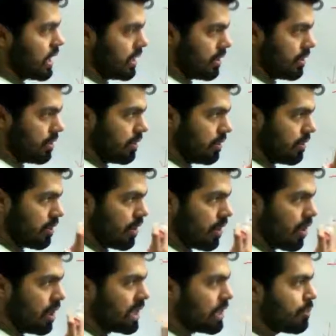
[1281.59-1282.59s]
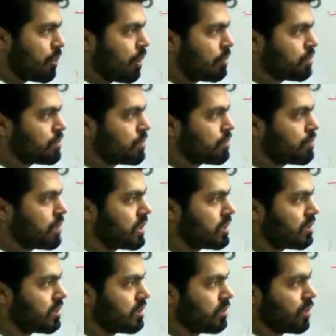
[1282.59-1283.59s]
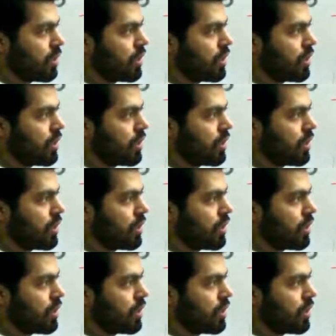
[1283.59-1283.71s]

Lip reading: And all the problems which we are